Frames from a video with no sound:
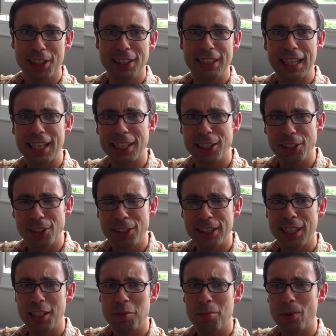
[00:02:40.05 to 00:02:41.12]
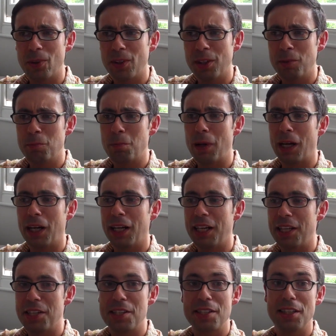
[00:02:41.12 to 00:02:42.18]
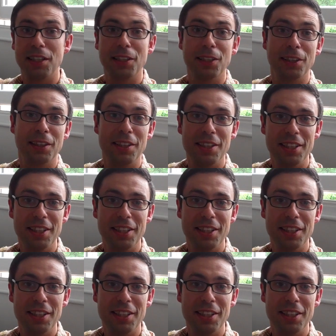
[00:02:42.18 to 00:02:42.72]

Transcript: that good anymore, but it still